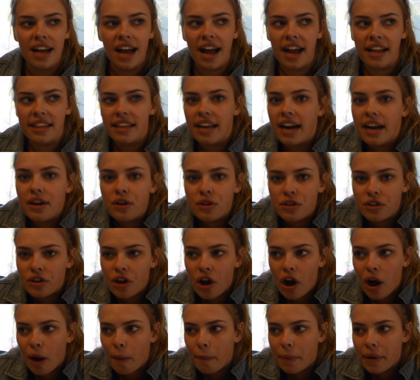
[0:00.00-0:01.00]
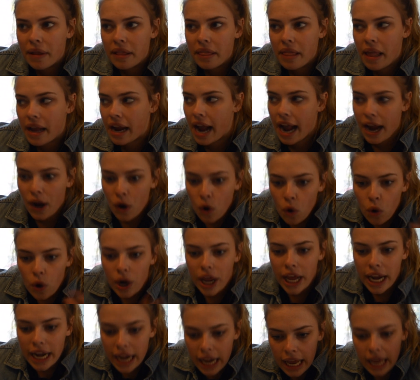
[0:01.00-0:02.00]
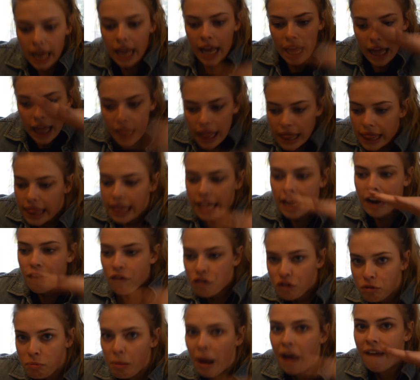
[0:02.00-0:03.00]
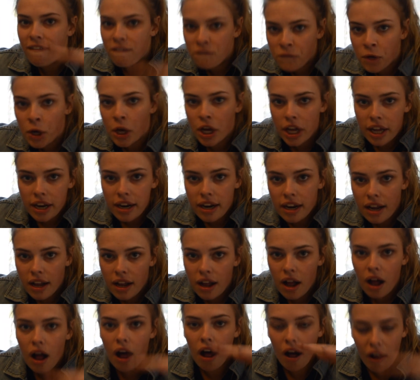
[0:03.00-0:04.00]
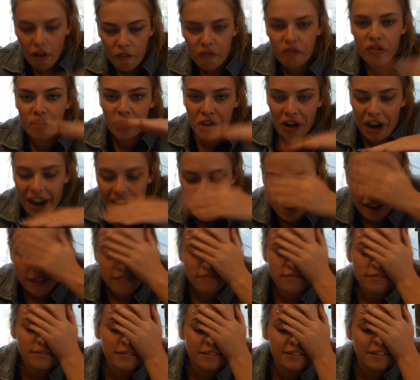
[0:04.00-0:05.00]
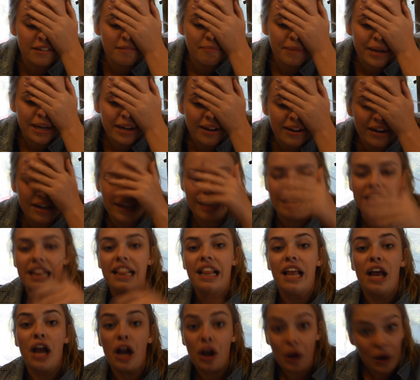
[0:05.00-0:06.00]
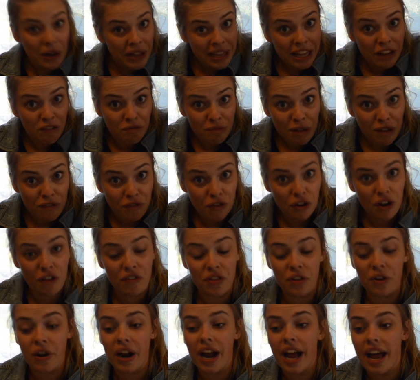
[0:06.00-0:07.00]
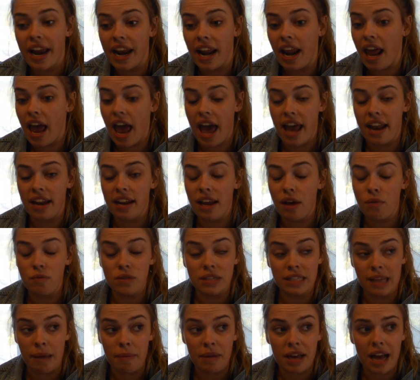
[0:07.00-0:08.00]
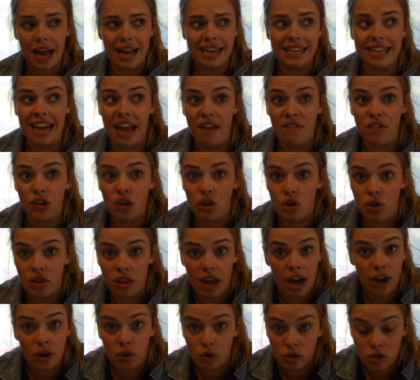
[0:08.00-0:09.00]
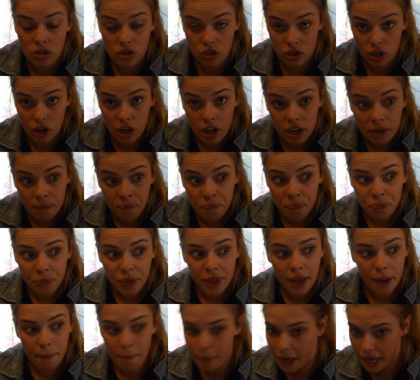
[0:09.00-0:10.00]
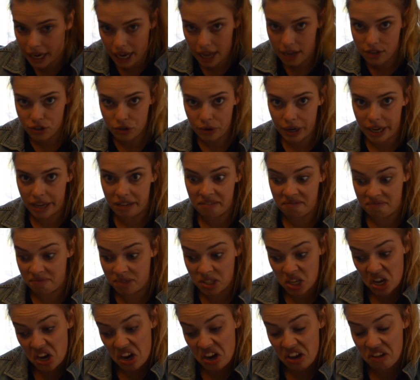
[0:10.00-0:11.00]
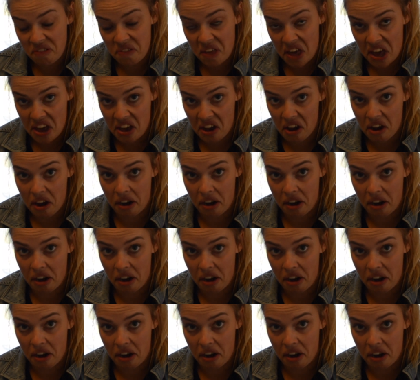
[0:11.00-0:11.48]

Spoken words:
And then I couldn't hop. Like I couldn't lift my foot off the ground. Oh my god. I couldn't lift my foot off the ground, and it was something I never knew that I couldn't do, but I can't do it. So there you go.